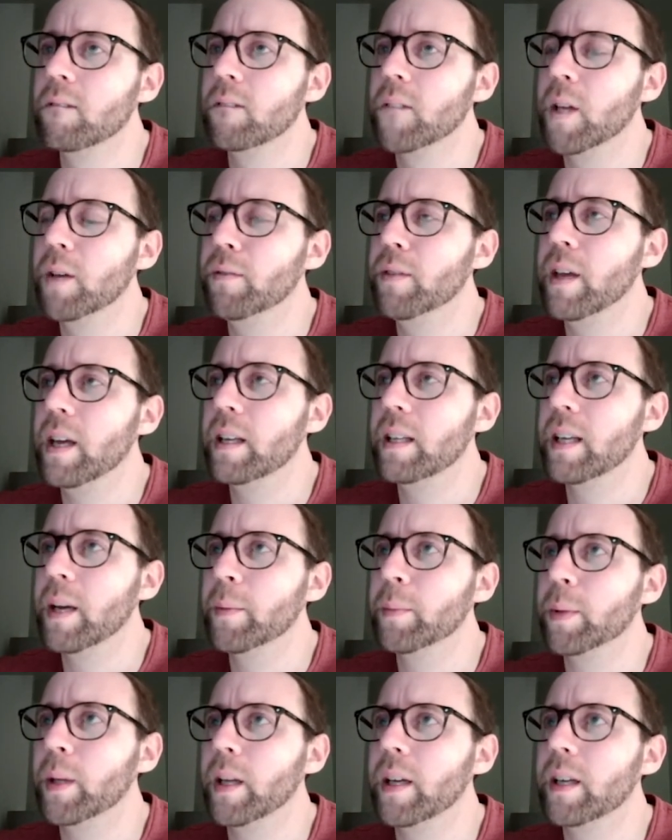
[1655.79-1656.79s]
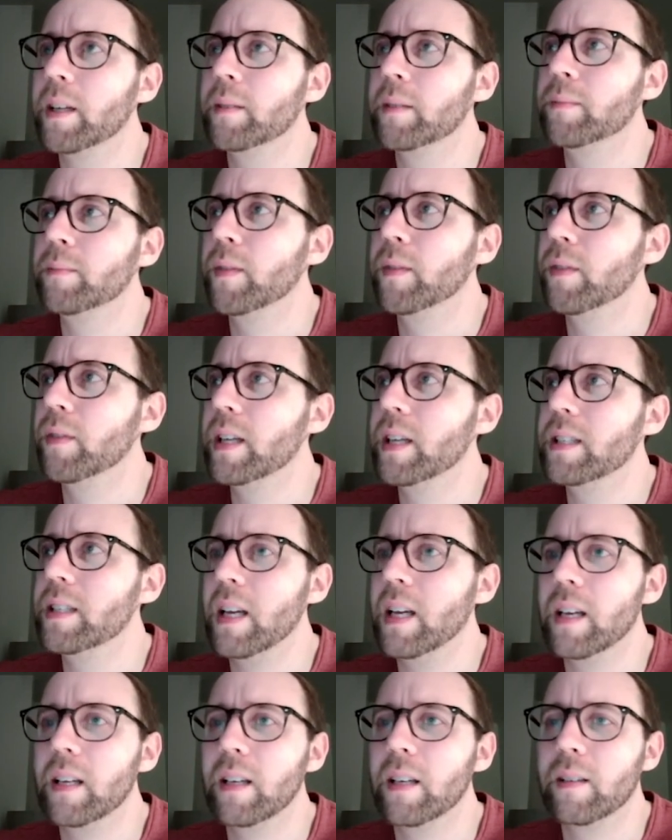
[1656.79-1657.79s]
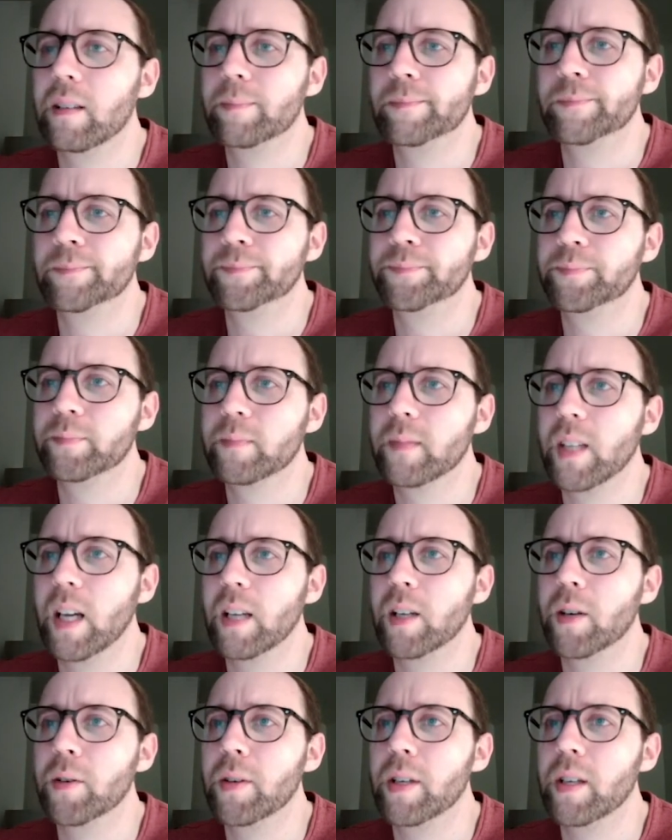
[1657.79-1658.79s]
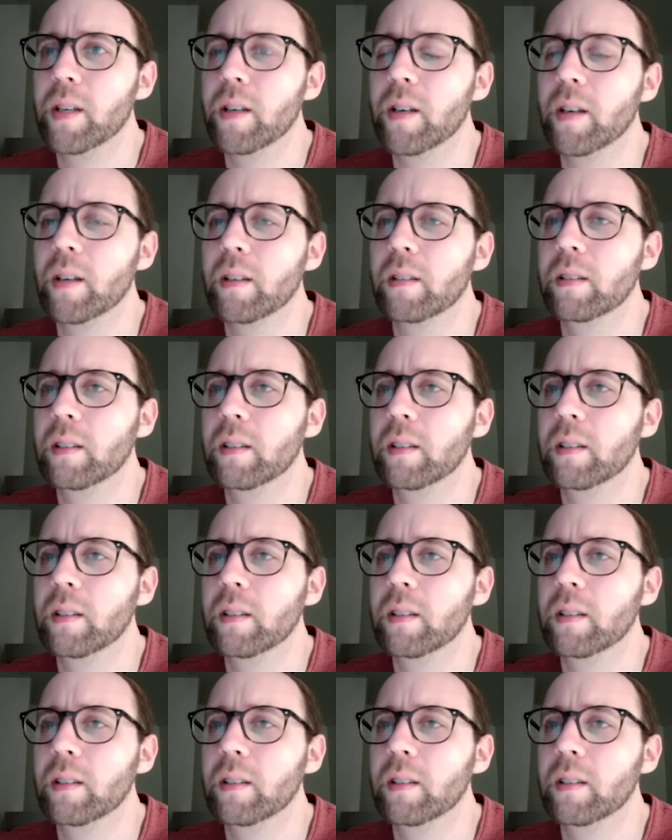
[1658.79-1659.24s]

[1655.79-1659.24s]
if they had kept playing. They take, I go here.